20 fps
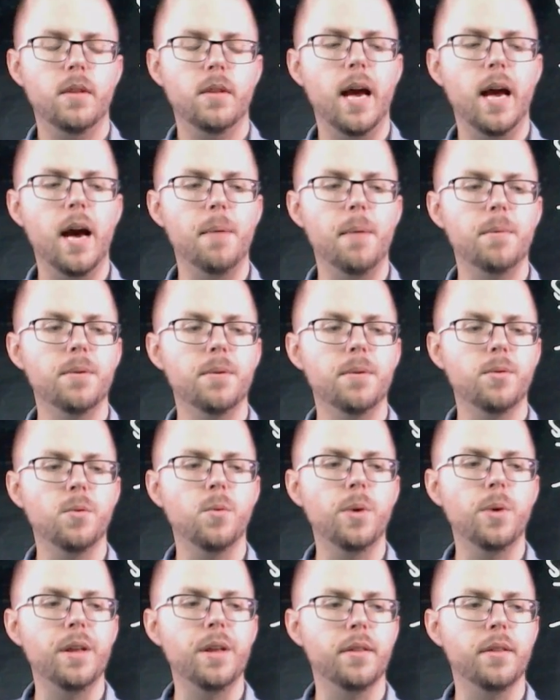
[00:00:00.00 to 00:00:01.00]
um,
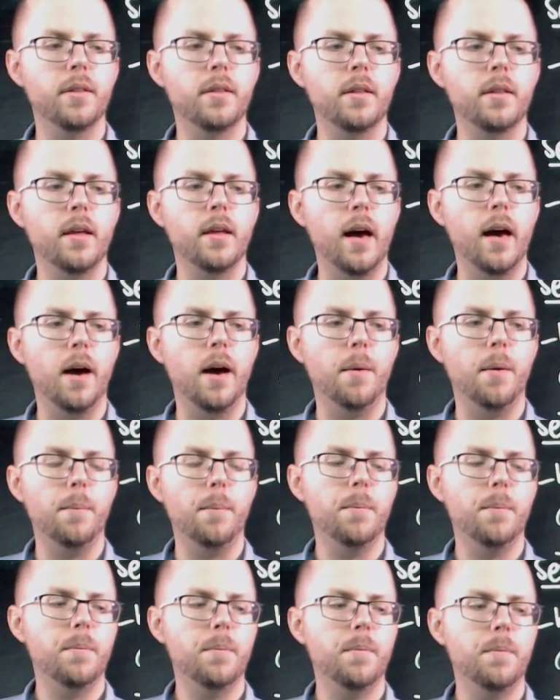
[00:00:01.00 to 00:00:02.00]
with um,
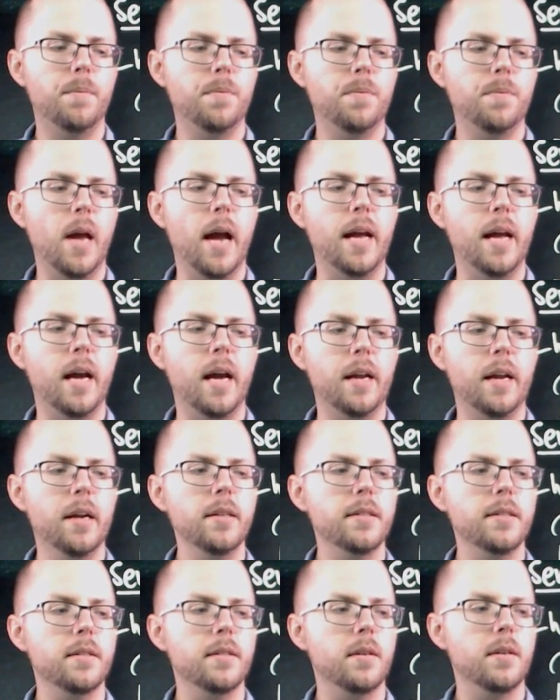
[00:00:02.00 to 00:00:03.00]
A A
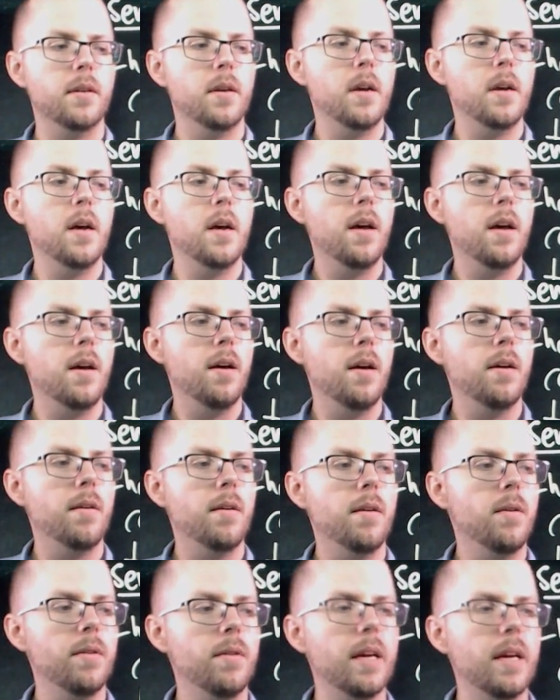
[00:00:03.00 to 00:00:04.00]
S,
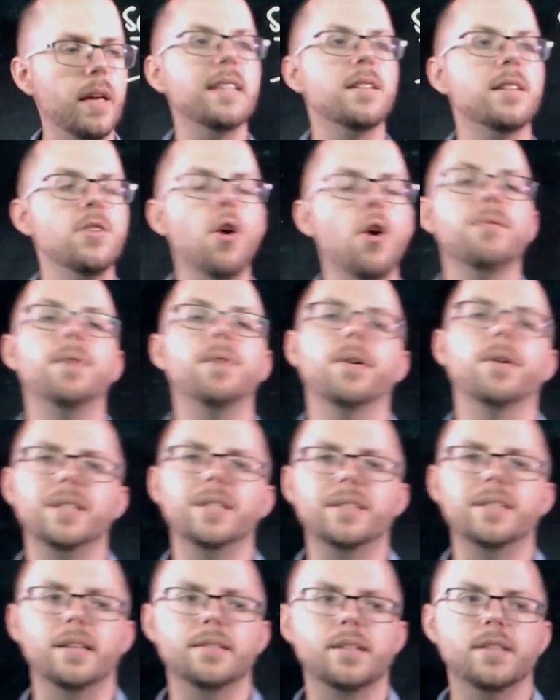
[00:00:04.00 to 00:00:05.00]
it's not very
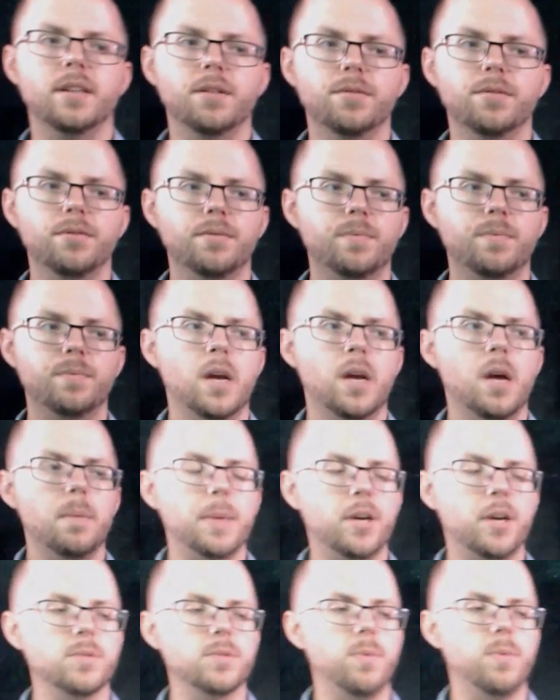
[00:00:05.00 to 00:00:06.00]
sensitive,
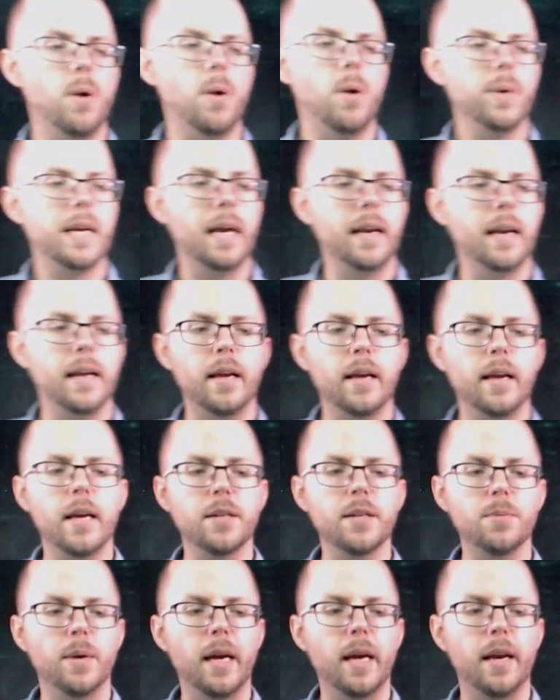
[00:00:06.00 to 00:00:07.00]
because what we're getting
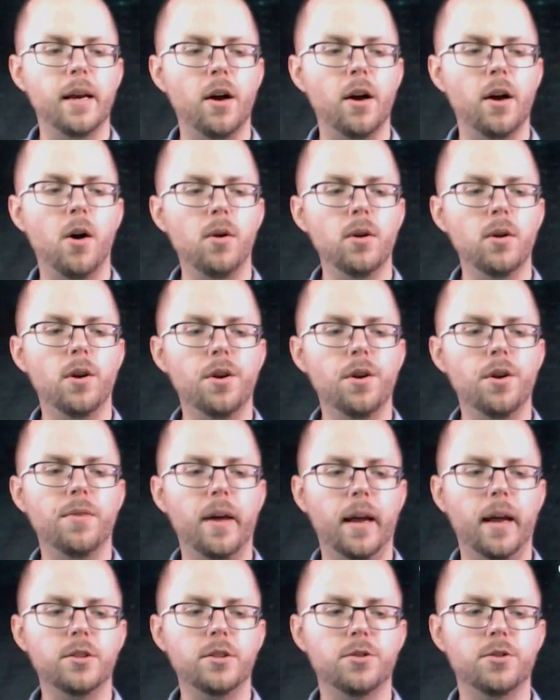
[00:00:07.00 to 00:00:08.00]
is we're getting a whole lot of
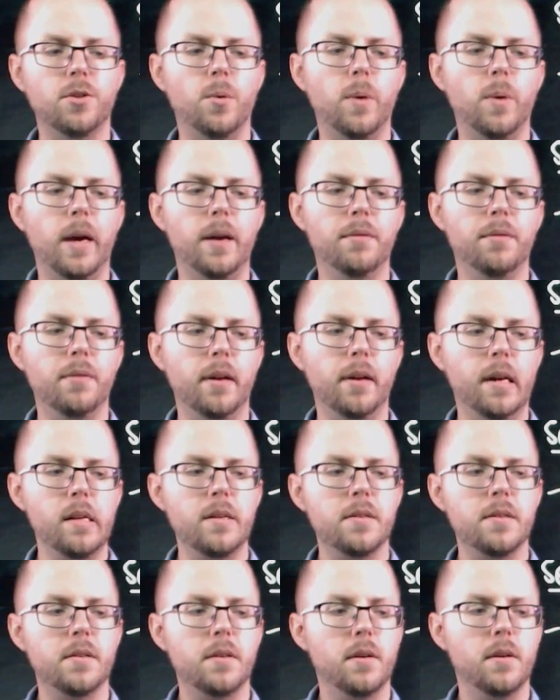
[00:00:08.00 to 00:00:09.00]
extra
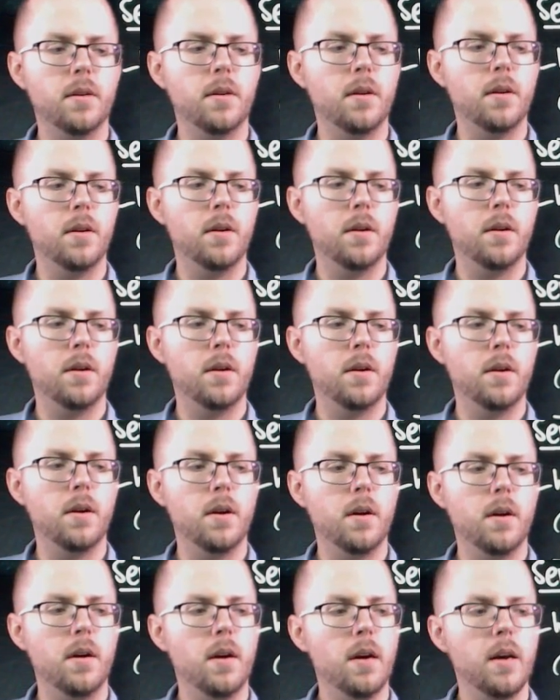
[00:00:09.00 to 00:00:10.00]
wavelengths
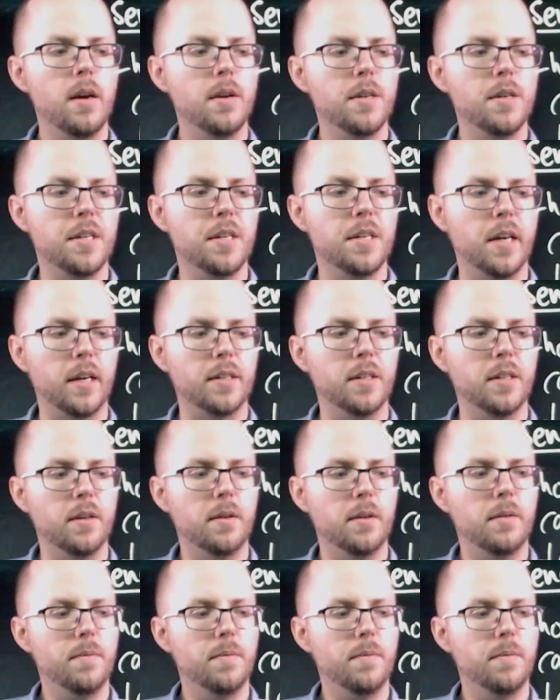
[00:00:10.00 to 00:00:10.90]
detected.